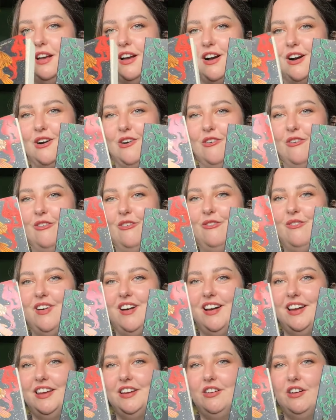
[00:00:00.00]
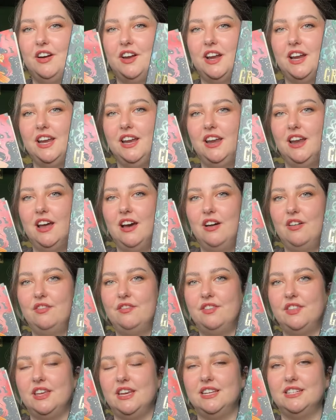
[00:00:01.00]
Oh my God, I love
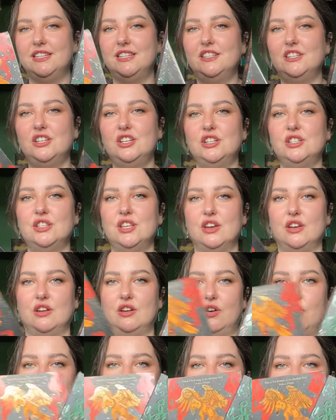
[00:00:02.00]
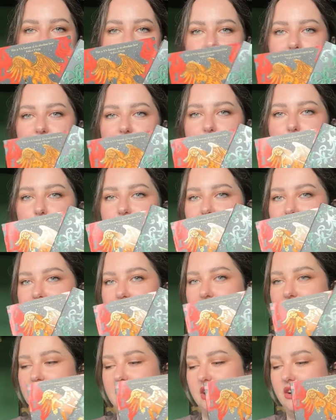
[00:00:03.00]
these. These are just the ordinary copies, I
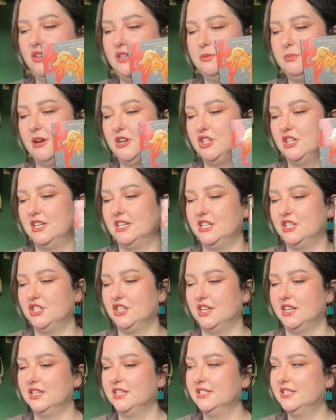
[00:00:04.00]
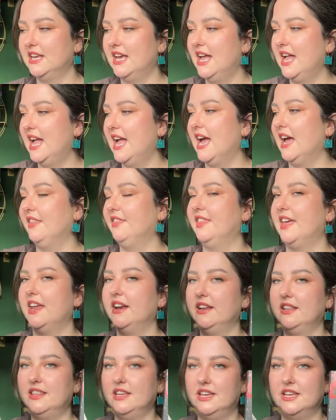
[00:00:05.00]
think. They're not special editions. And then
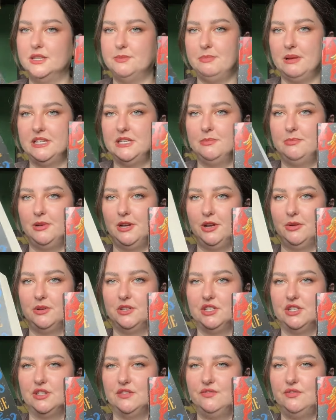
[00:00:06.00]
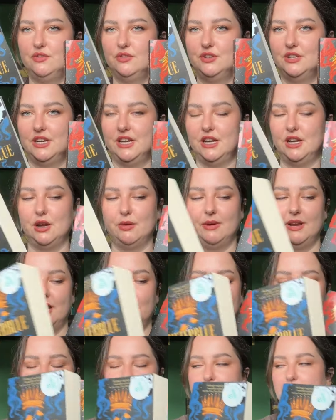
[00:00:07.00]
I think it's Bitter Blue, which is unfortunately nowhere
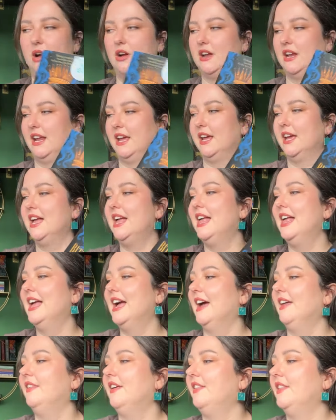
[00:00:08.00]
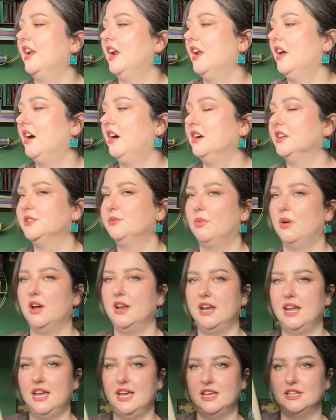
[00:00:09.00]
near as sparkly. And then the last
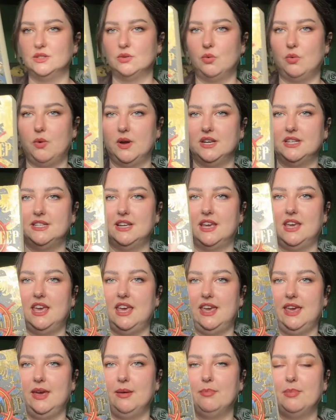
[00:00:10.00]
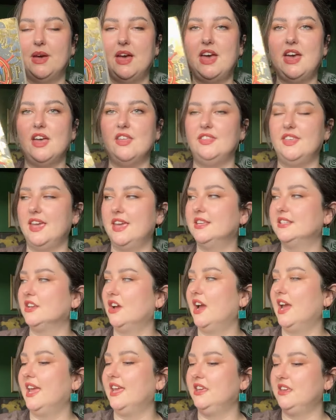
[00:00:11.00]
one is Winter Keep. These
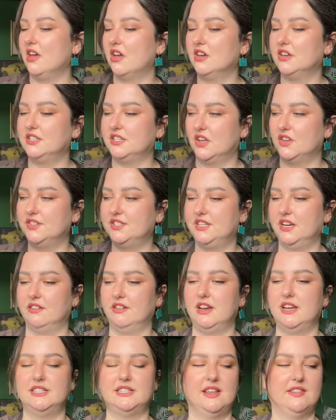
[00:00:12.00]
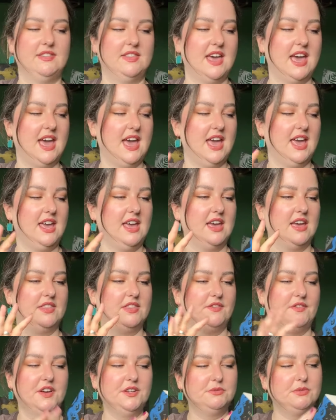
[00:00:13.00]
are a young adult series and
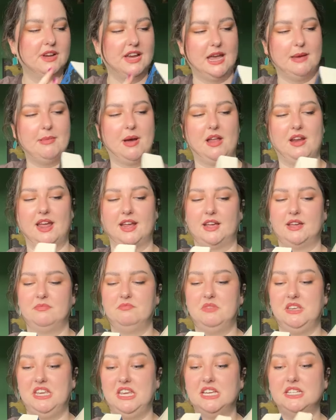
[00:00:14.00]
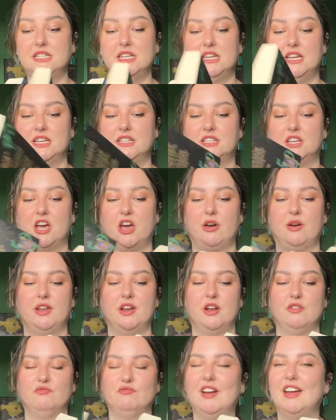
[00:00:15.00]
the first one came out like years and years ago and
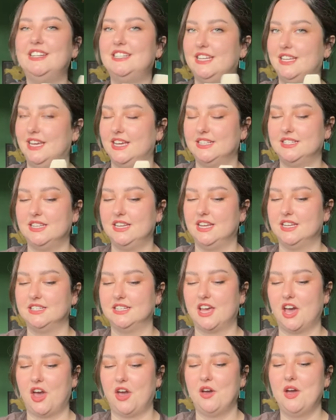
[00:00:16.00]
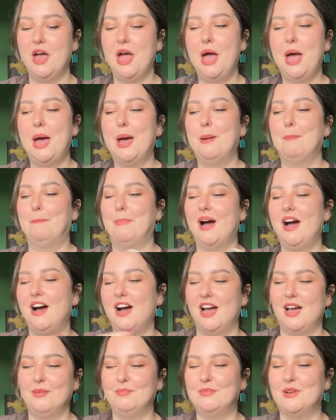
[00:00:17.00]
I read it years and years ago.
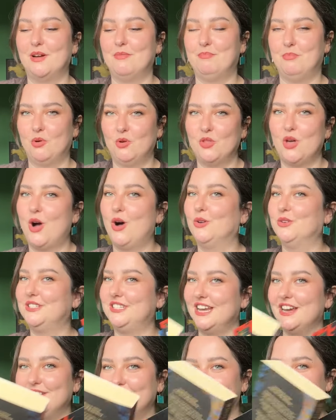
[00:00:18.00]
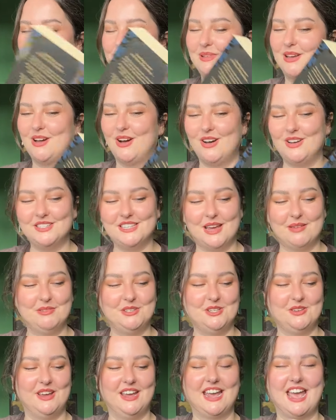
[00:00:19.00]
But I bought the whole series because I'm
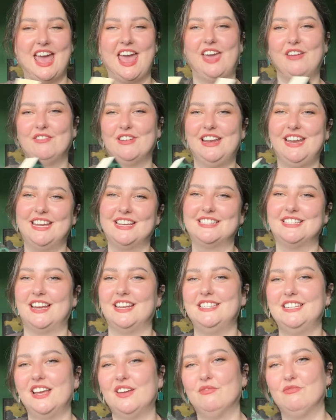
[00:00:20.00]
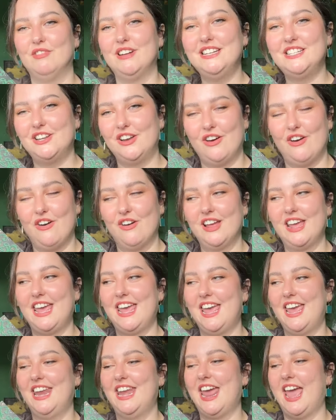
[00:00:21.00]
doing a really exciting read-along
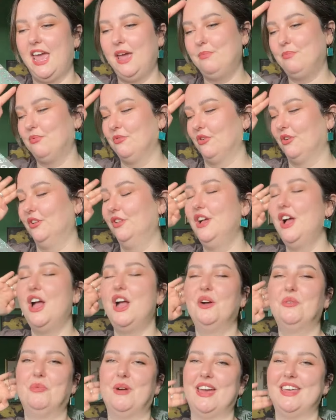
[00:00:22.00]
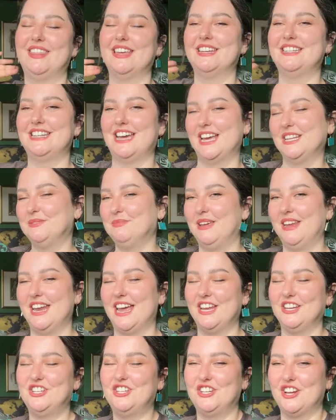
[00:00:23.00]
in April with Tasmin
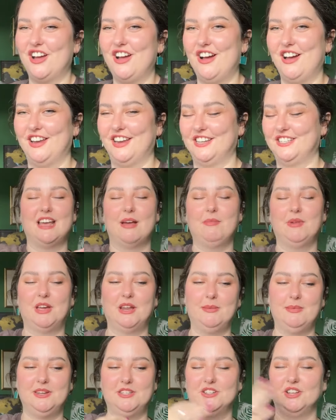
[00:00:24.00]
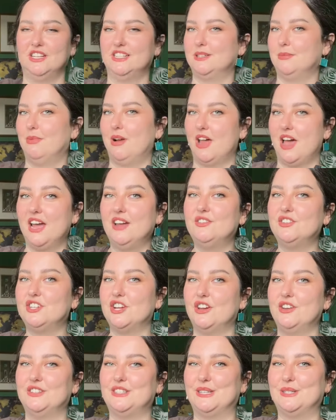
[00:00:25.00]
and Sean. And we're going to be doing some live
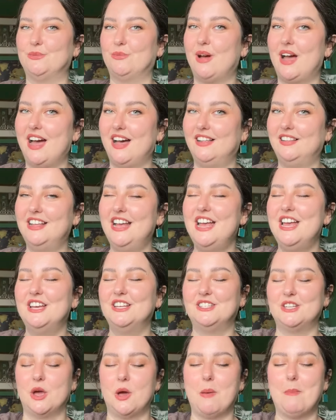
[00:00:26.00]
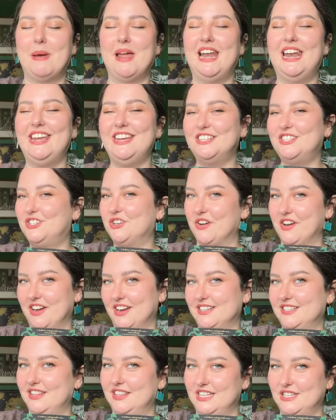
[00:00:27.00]
shows as well. So please join
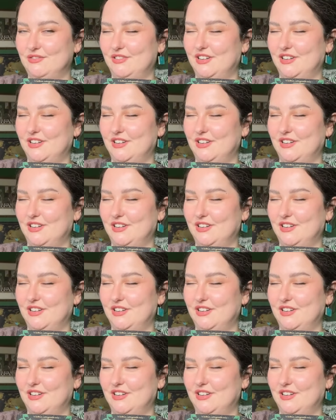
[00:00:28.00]
us in this